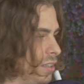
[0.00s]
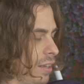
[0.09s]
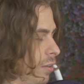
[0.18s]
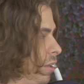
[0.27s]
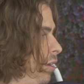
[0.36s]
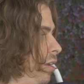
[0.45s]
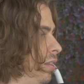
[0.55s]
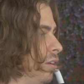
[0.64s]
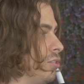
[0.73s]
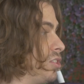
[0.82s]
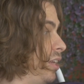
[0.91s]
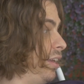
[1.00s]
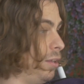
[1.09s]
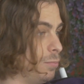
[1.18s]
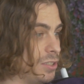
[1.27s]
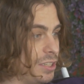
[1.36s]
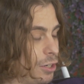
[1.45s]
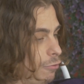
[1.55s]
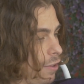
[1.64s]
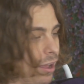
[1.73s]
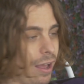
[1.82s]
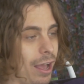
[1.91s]
like Lil Xan
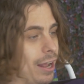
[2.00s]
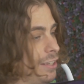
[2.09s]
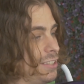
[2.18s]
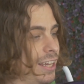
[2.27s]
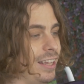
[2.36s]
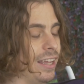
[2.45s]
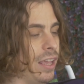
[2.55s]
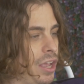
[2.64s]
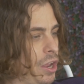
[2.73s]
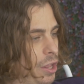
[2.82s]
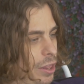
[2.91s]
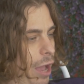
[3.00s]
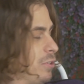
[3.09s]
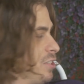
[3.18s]
himself, I got to say, like, that